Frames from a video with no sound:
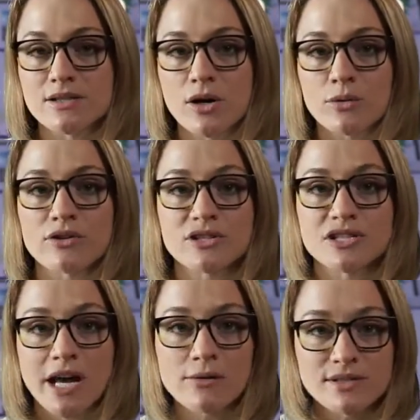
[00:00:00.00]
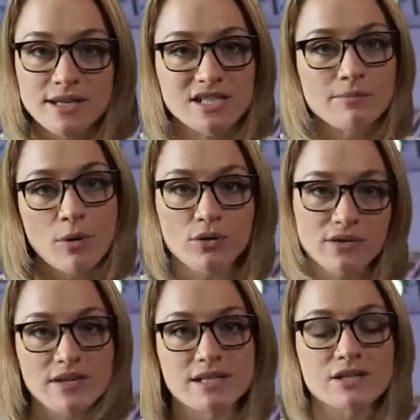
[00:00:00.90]
So there's a shadow side to both of
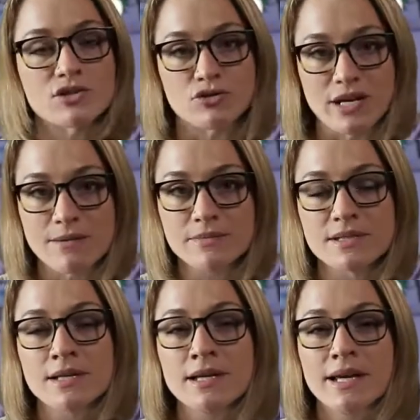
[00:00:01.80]
these extremes,